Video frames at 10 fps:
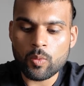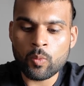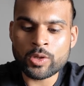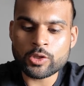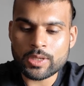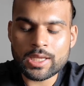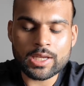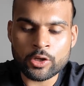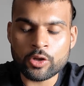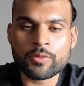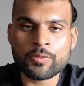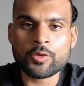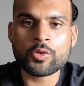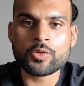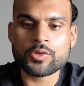when you eat good
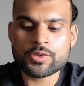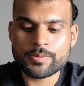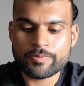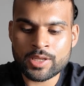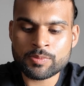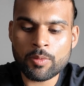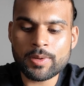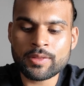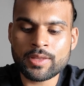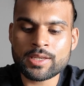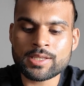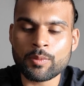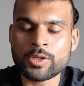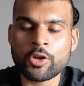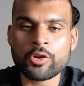foods, there's probably things that
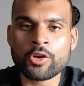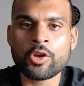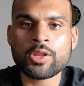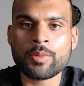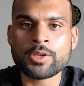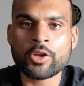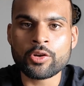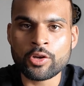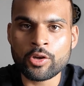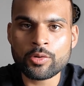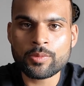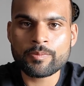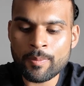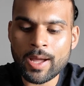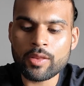we don't know
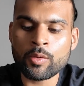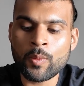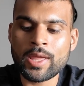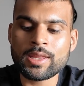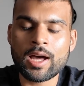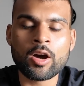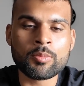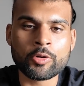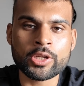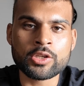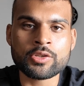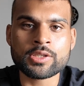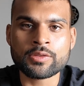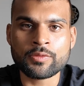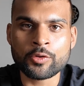about the way that our body
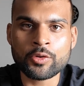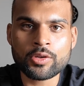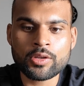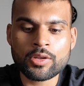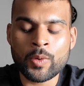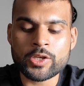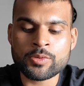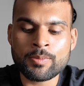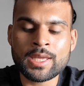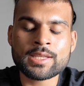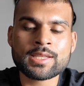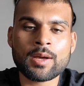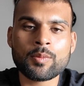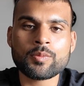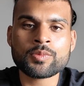uses food, which means
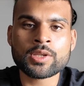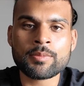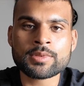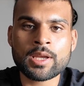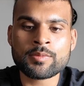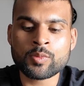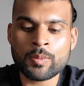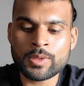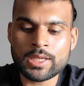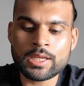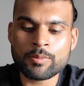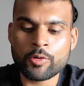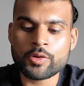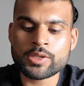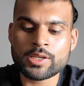that sometimes when we eat
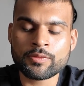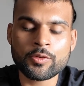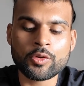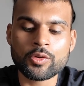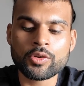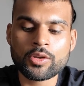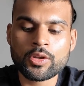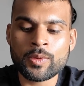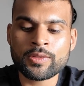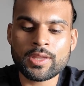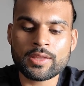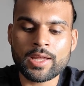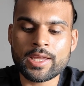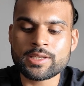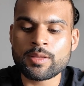processed food, we think
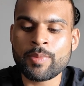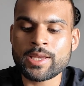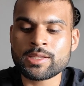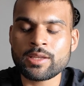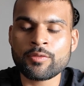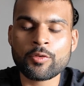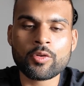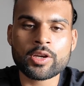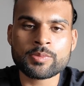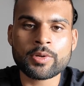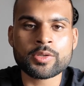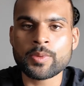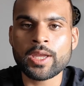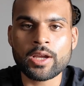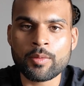that it's the best thing for us because
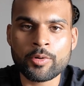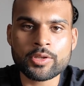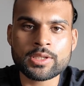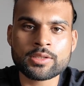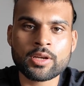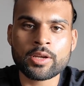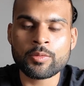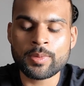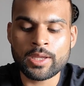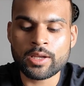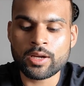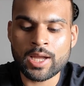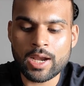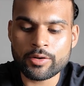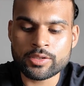we're hitting our protein target, we're hitting our
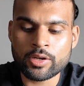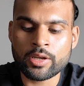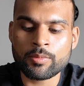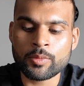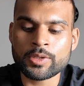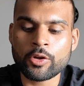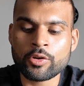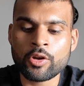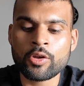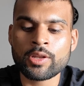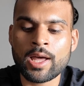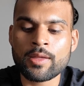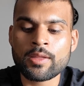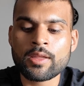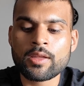calorie target, but we don't know
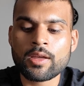that